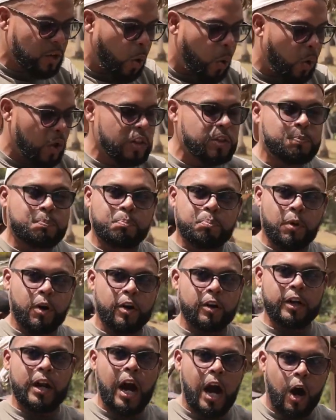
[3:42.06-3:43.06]
coals
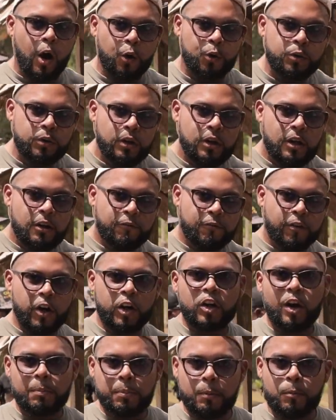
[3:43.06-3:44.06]
burn out for a
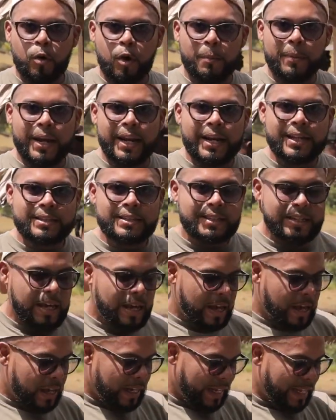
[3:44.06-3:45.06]
couple more minutes.
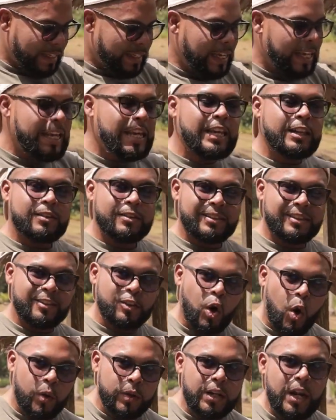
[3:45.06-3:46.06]
Let the heat
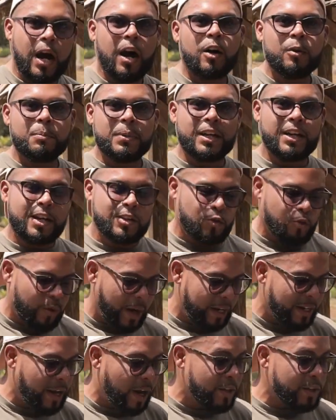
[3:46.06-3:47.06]
go down because
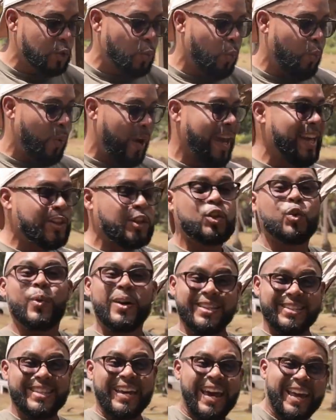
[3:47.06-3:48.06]
right now it's way too
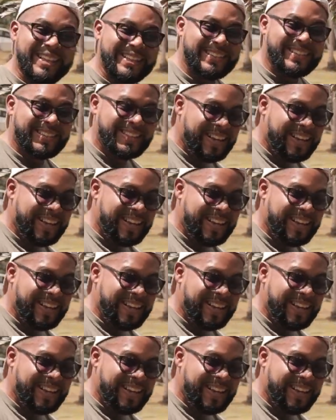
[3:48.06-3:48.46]
intense.